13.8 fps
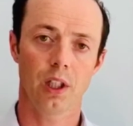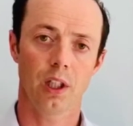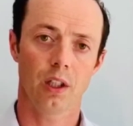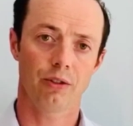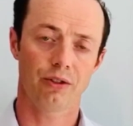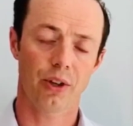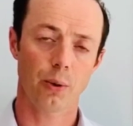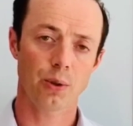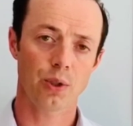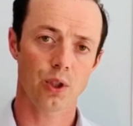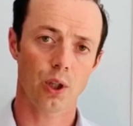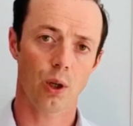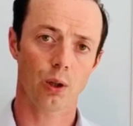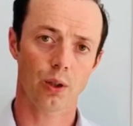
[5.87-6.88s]
Frozen
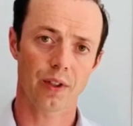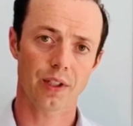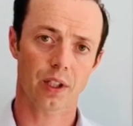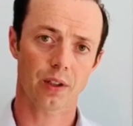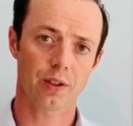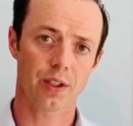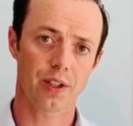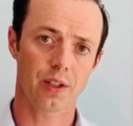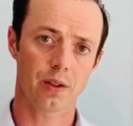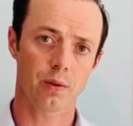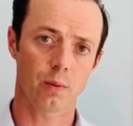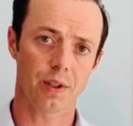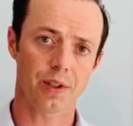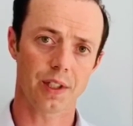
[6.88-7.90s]
shoulder is a condition
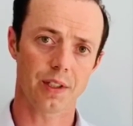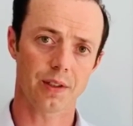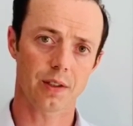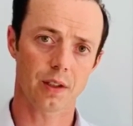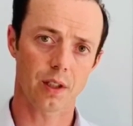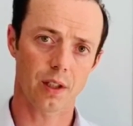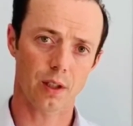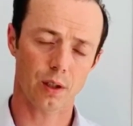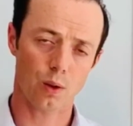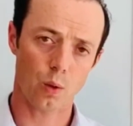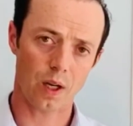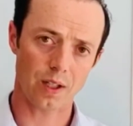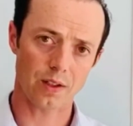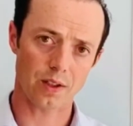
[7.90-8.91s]
which is
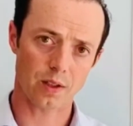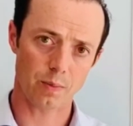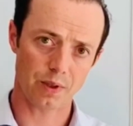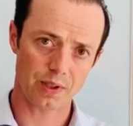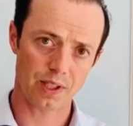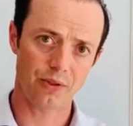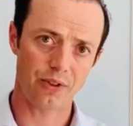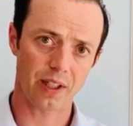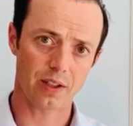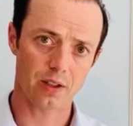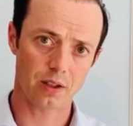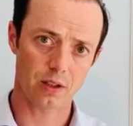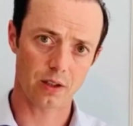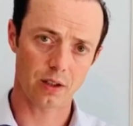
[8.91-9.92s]
quite specific
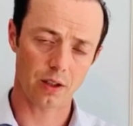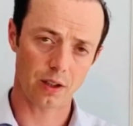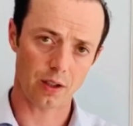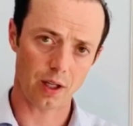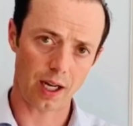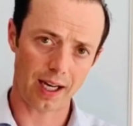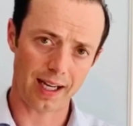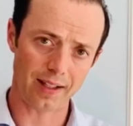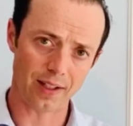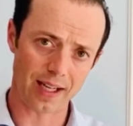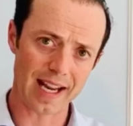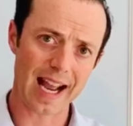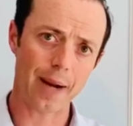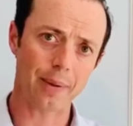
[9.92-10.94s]
in
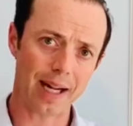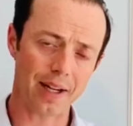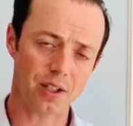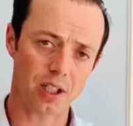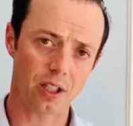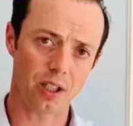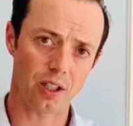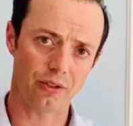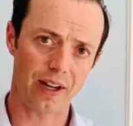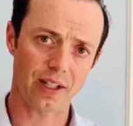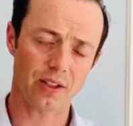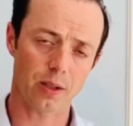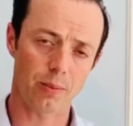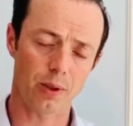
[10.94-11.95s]
how it actually affects
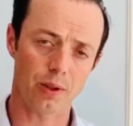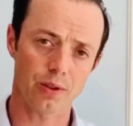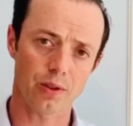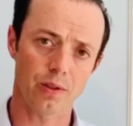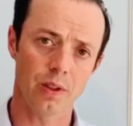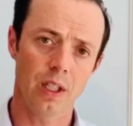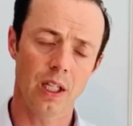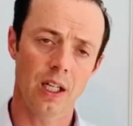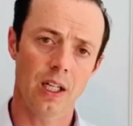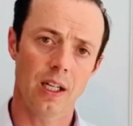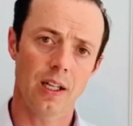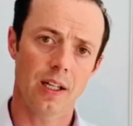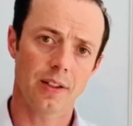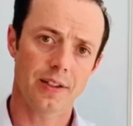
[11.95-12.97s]
the person.
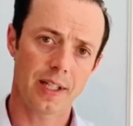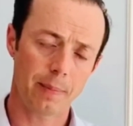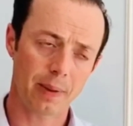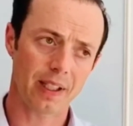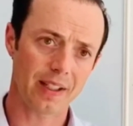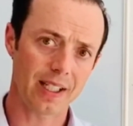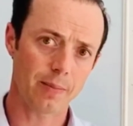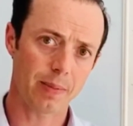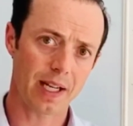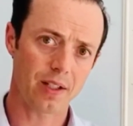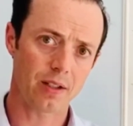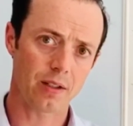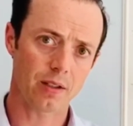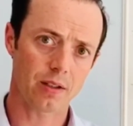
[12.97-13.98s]
Typically these
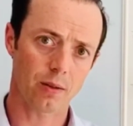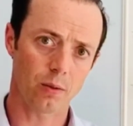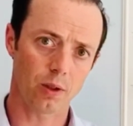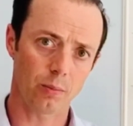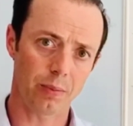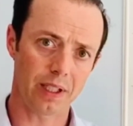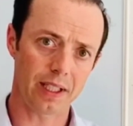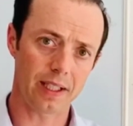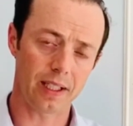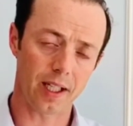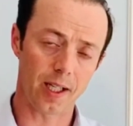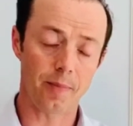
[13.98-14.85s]
patients will be,